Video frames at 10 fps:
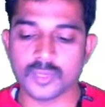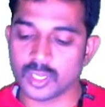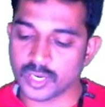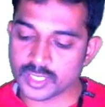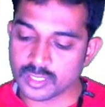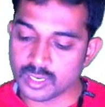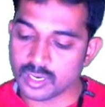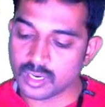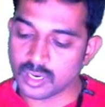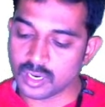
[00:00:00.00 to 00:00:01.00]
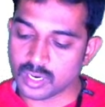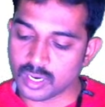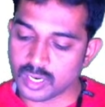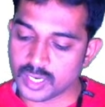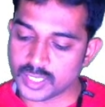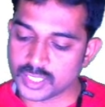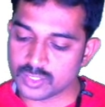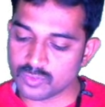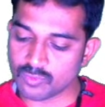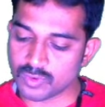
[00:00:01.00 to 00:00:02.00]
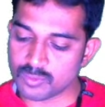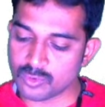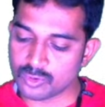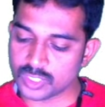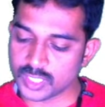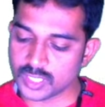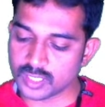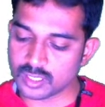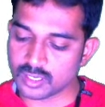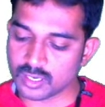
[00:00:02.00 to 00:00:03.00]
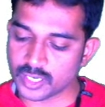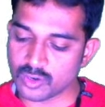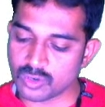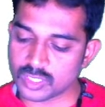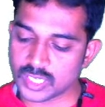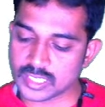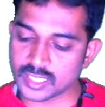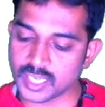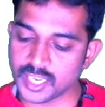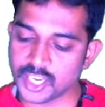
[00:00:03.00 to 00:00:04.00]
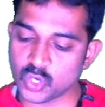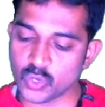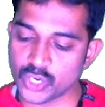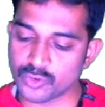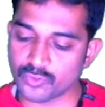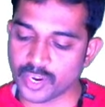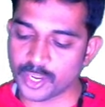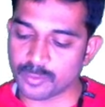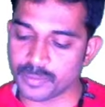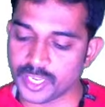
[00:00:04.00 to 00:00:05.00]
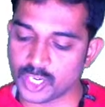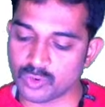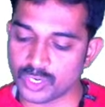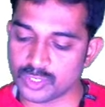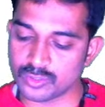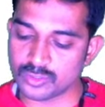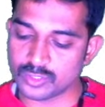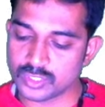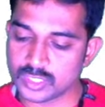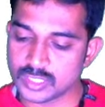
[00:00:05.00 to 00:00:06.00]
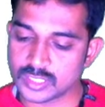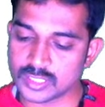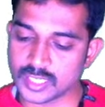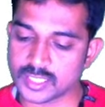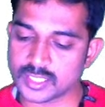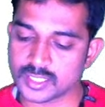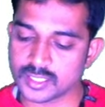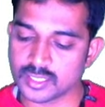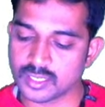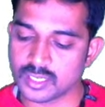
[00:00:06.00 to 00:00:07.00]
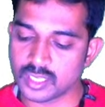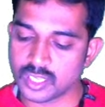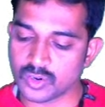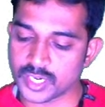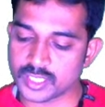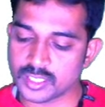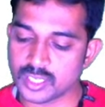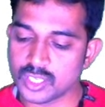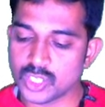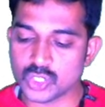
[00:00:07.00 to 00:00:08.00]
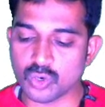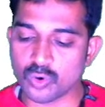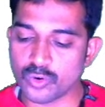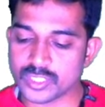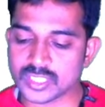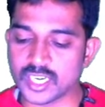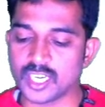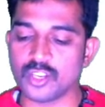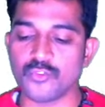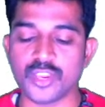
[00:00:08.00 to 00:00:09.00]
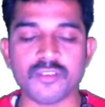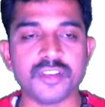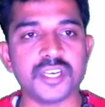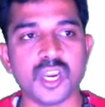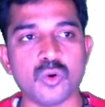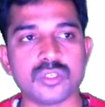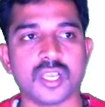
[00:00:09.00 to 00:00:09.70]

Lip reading: Right? And one more thing, I got that A equal to 5, B equal to 6, right? So still, if you have any doubts,